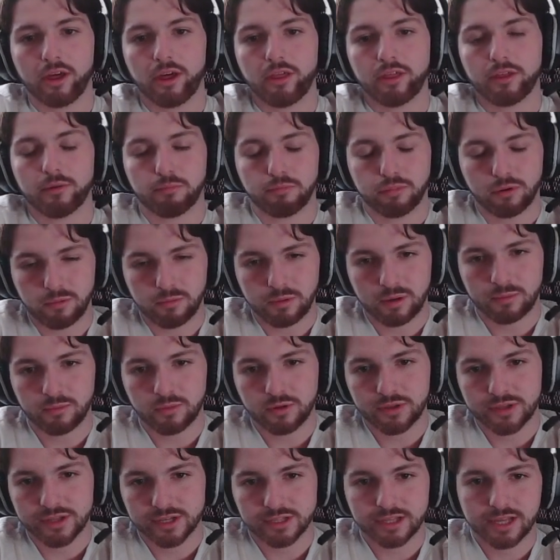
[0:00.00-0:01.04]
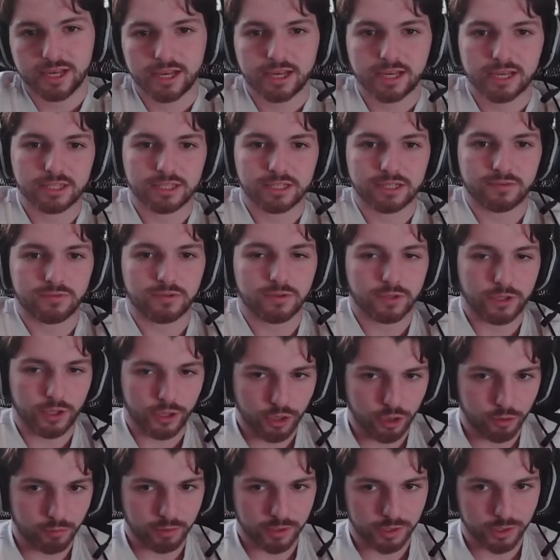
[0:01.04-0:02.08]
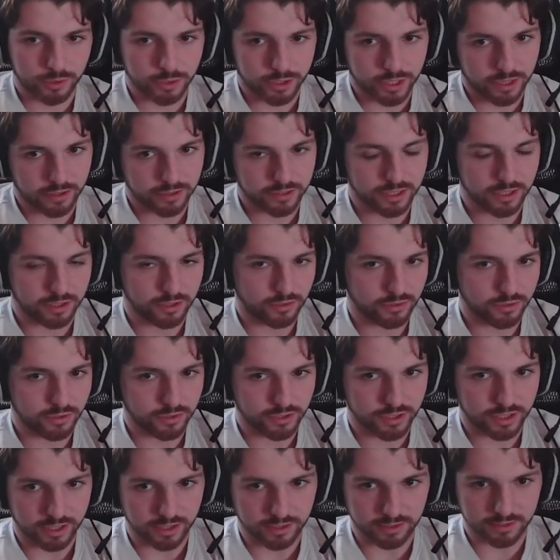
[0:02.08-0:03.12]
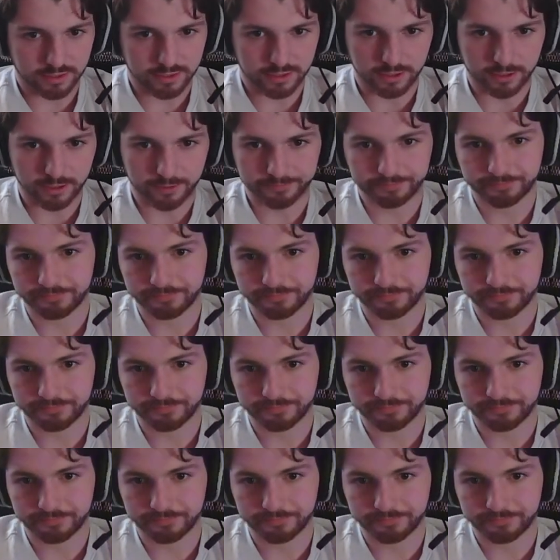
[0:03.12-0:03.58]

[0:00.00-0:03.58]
The problem with this deck is if you don't open your Charizard on your second turn,